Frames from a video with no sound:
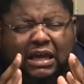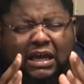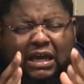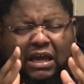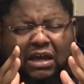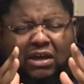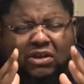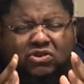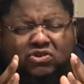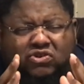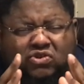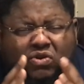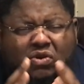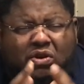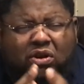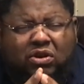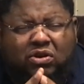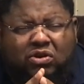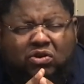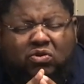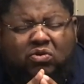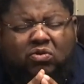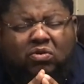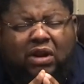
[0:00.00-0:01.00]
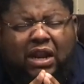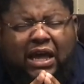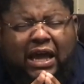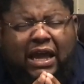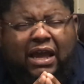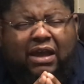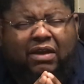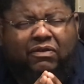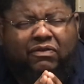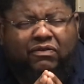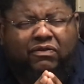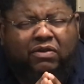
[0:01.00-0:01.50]
into a new
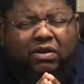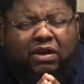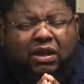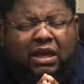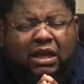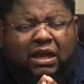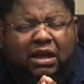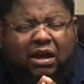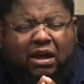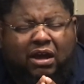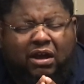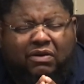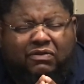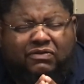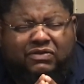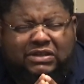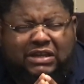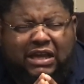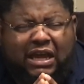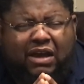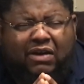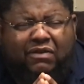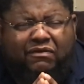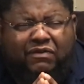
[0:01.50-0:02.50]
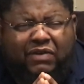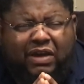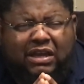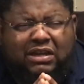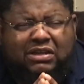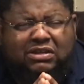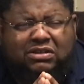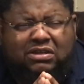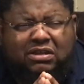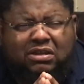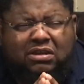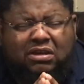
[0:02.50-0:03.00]
life of
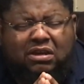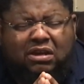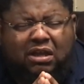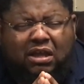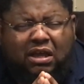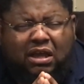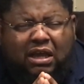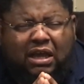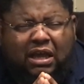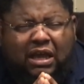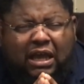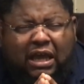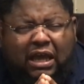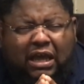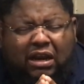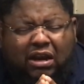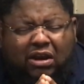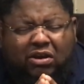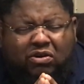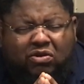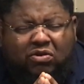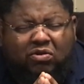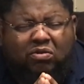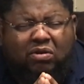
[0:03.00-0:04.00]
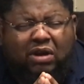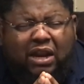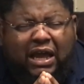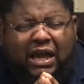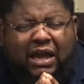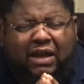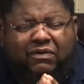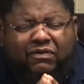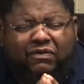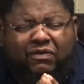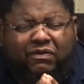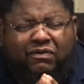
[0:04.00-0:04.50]
salvation and a new
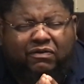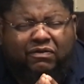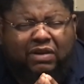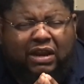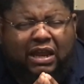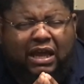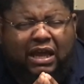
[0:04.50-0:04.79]
life of